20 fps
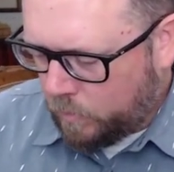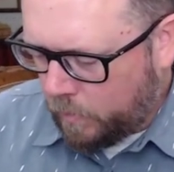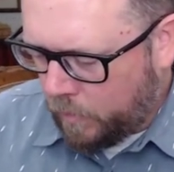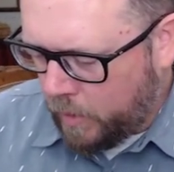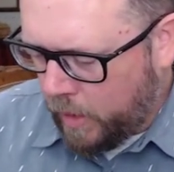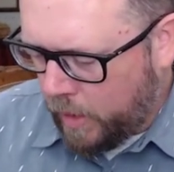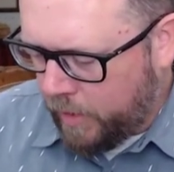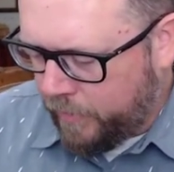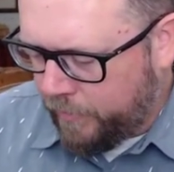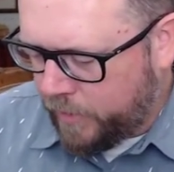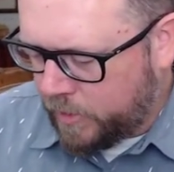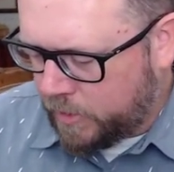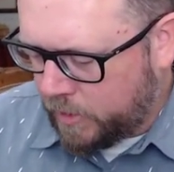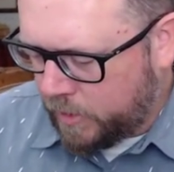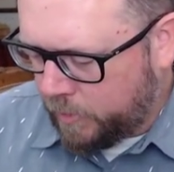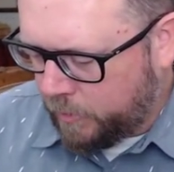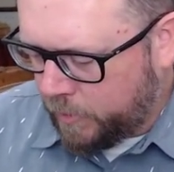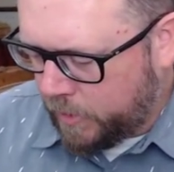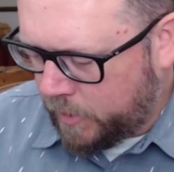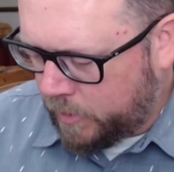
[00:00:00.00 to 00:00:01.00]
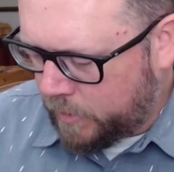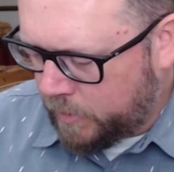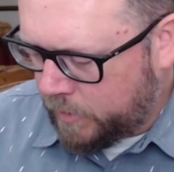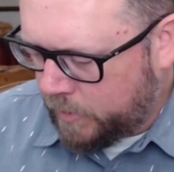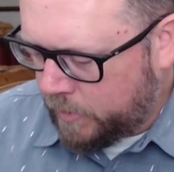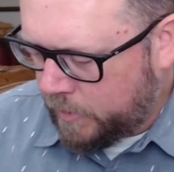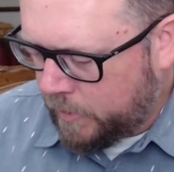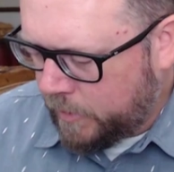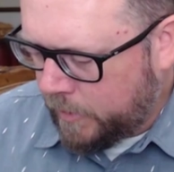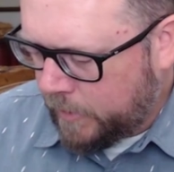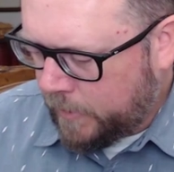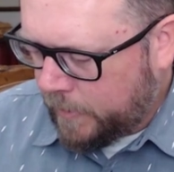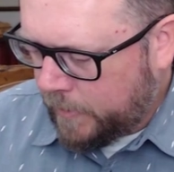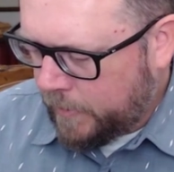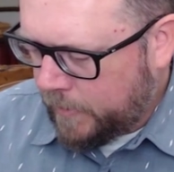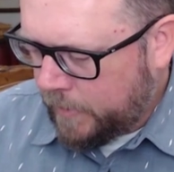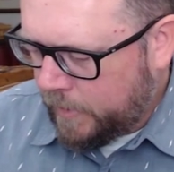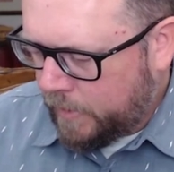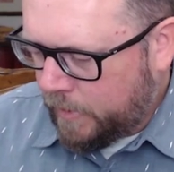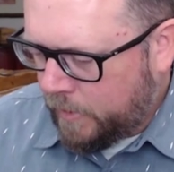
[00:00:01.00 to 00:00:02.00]
I eventually will.
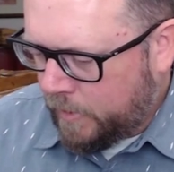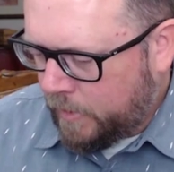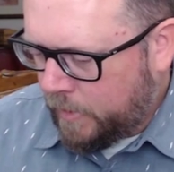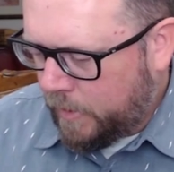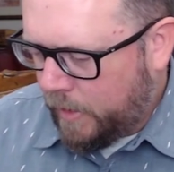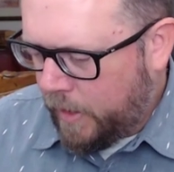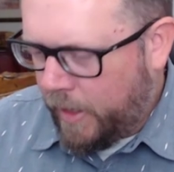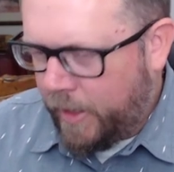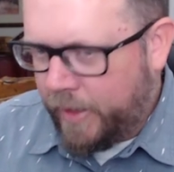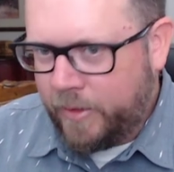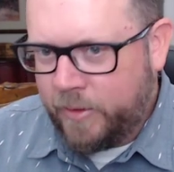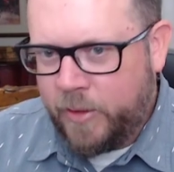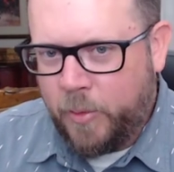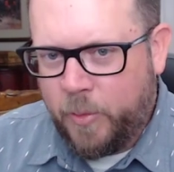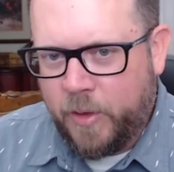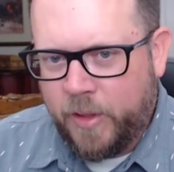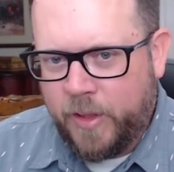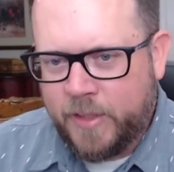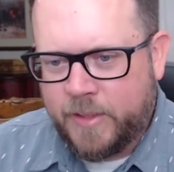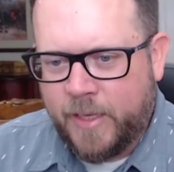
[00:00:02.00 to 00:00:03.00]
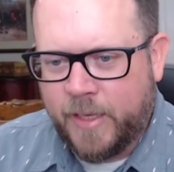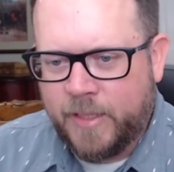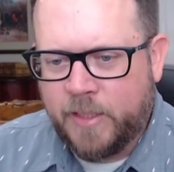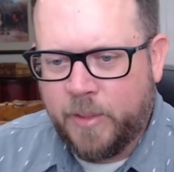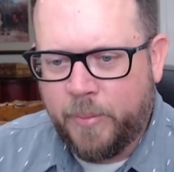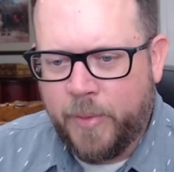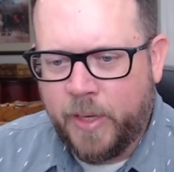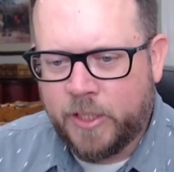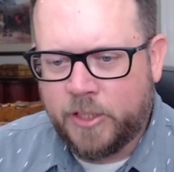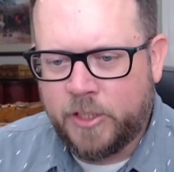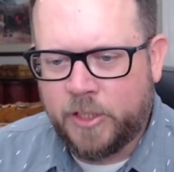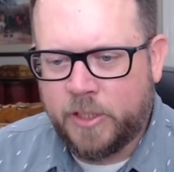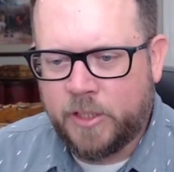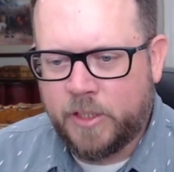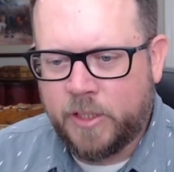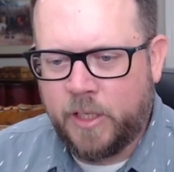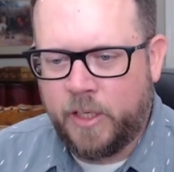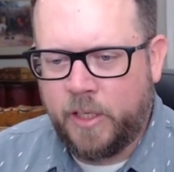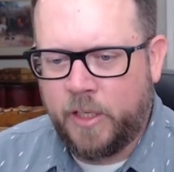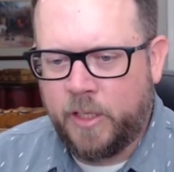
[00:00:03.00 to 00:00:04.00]
I don't know where this isometric is
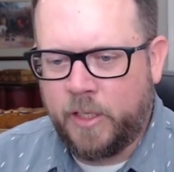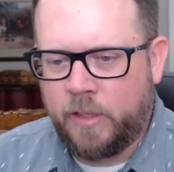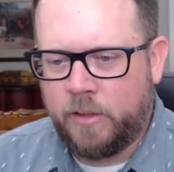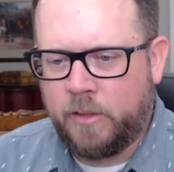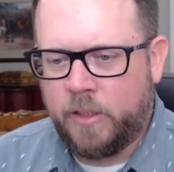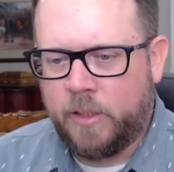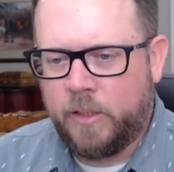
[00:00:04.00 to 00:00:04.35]
going to go.